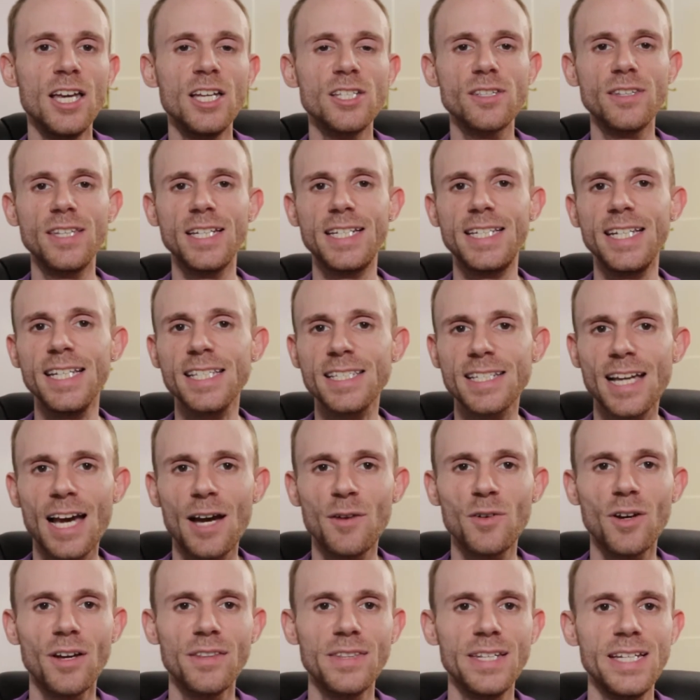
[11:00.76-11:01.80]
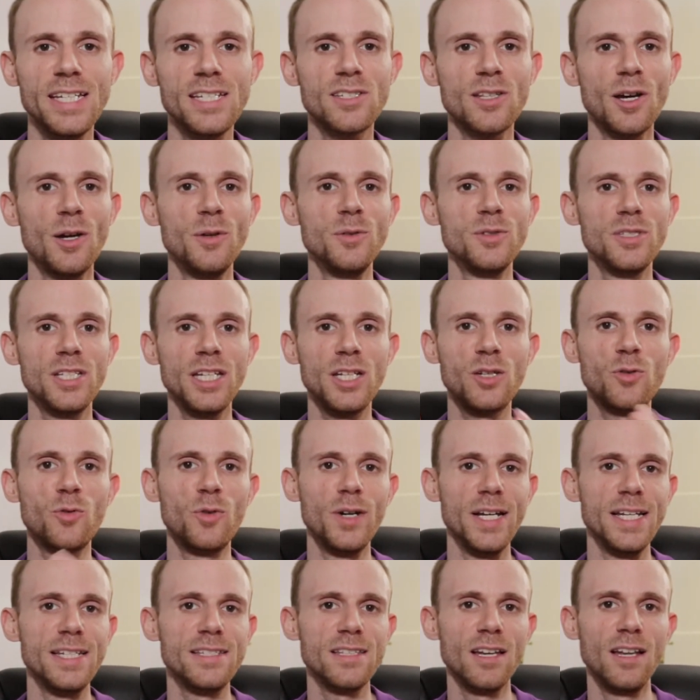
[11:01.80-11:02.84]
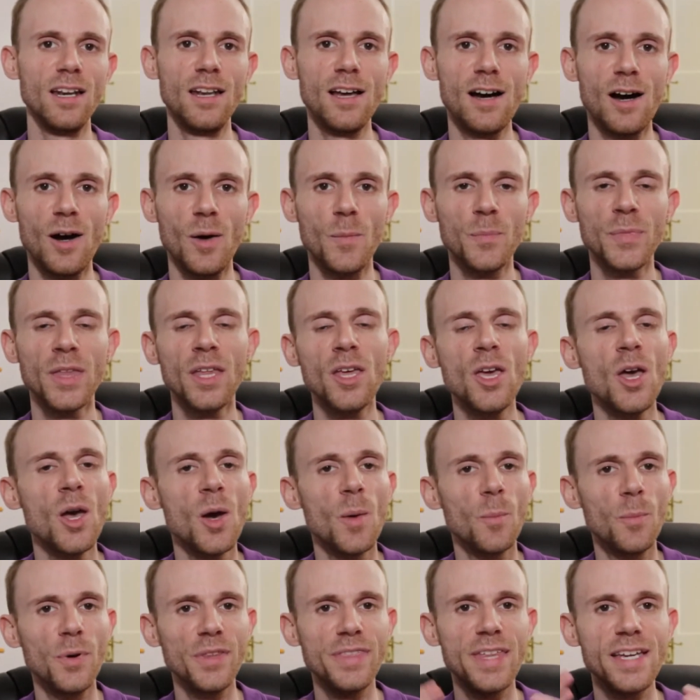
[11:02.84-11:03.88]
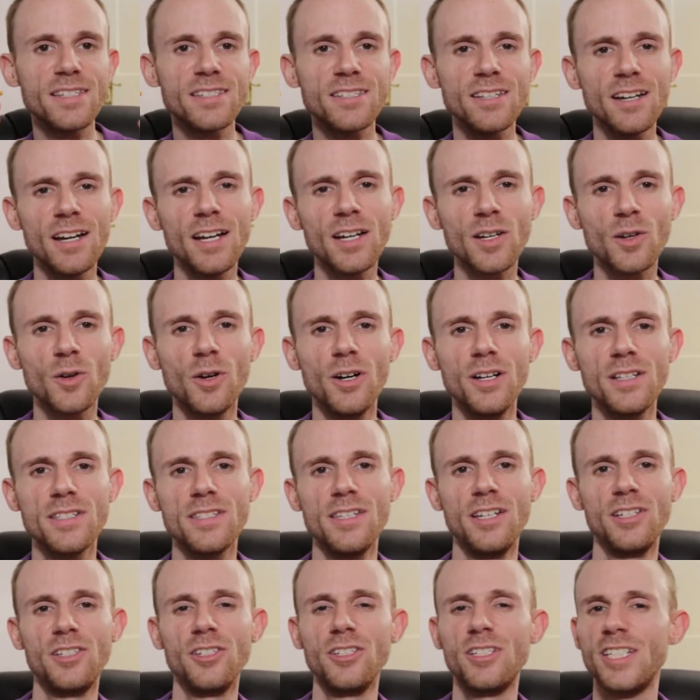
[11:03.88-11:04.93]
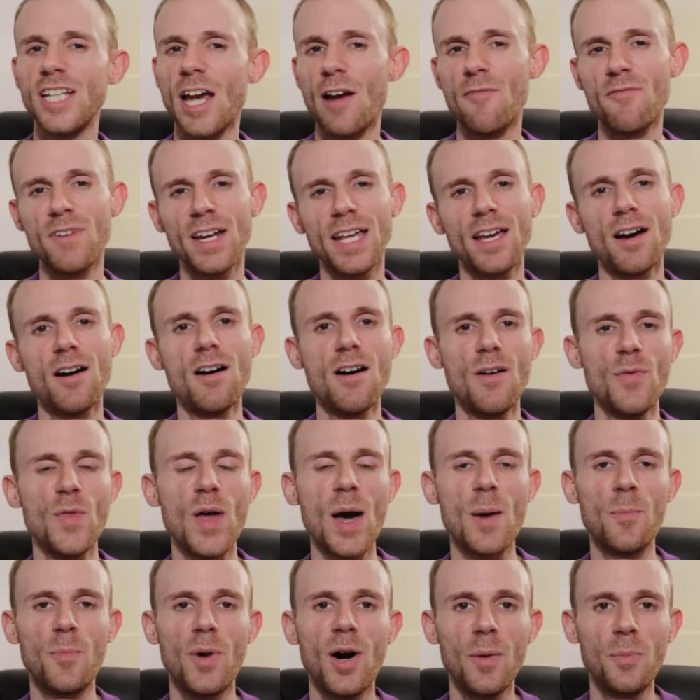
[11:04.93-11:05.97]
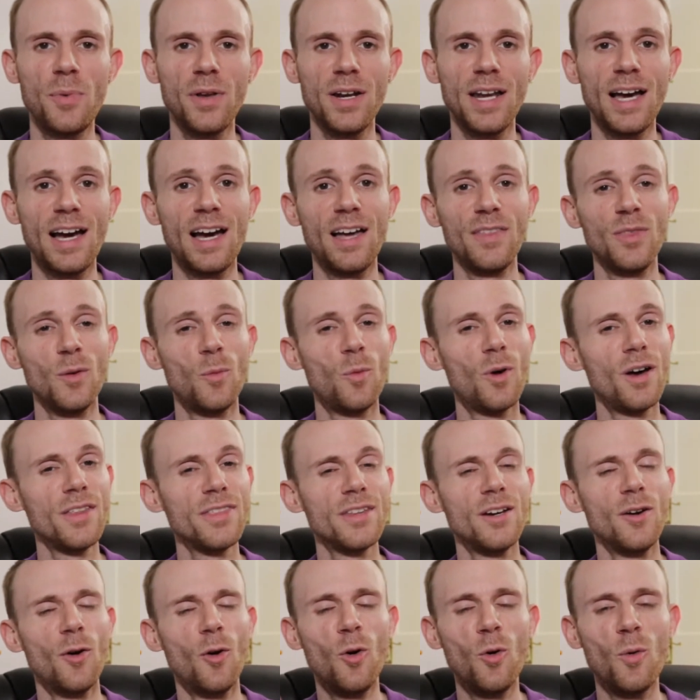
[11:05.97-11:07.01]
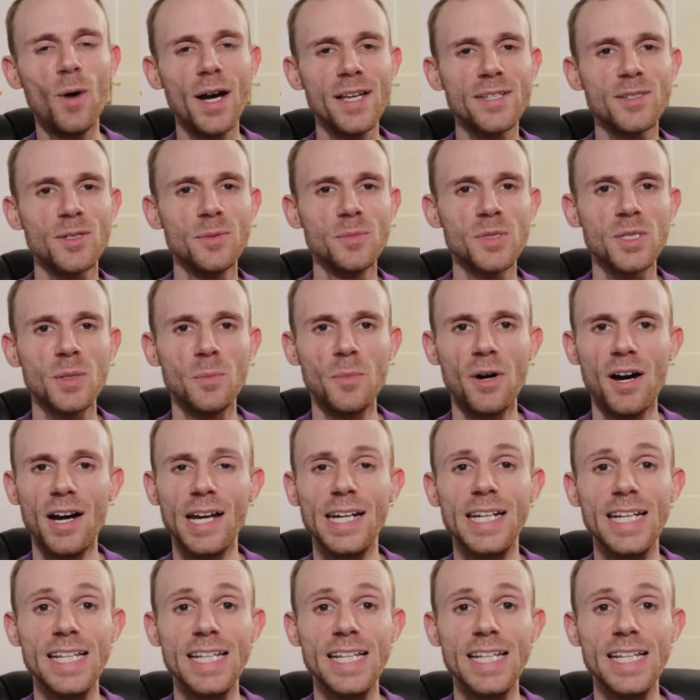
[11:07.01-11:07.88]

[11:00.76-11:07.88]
so the discount on these stones decreased a lot. But there's certain cuts that just generally aren't that popular, and the one that always comes to mind